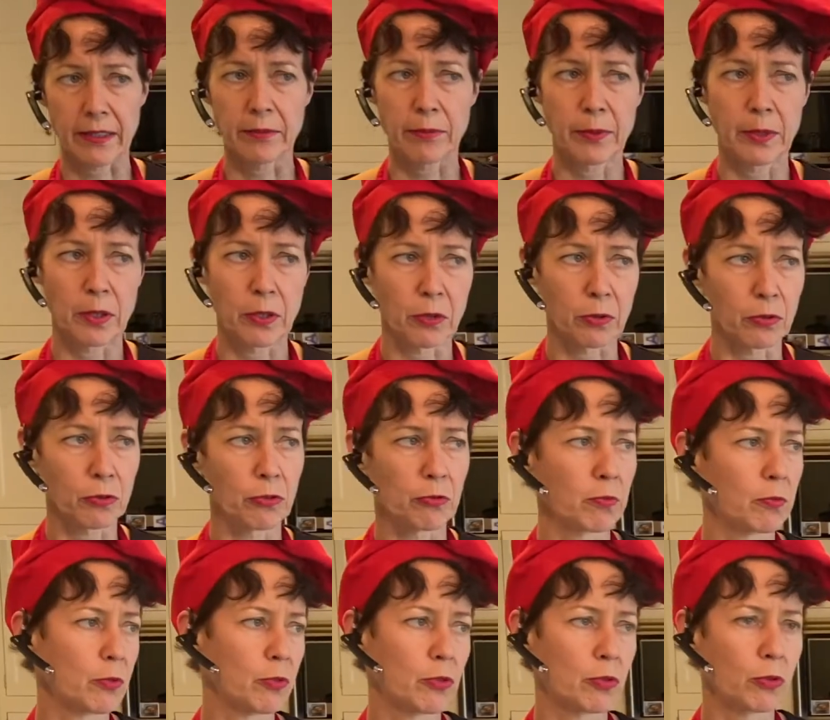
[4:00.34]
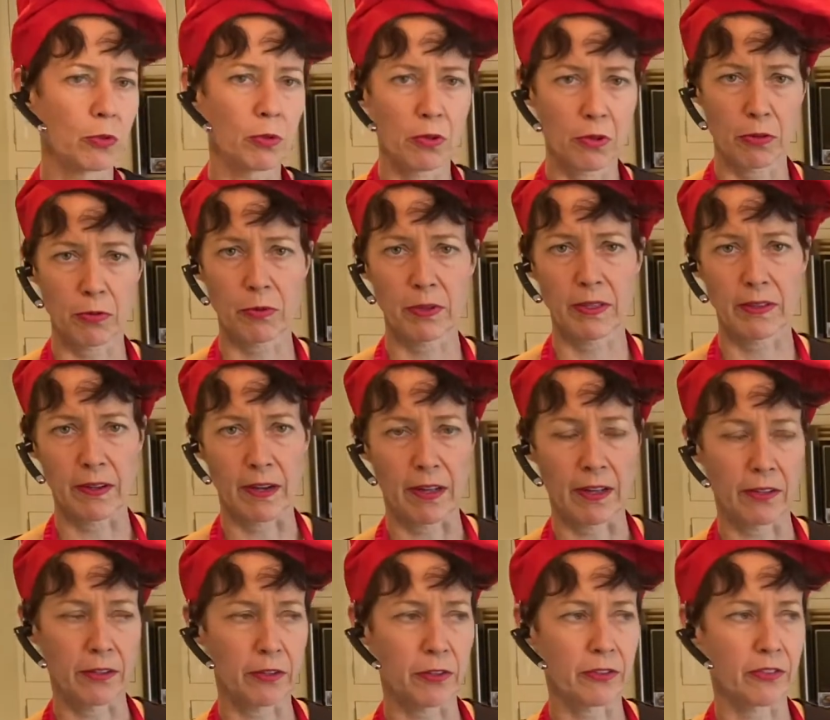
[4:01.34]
to $3,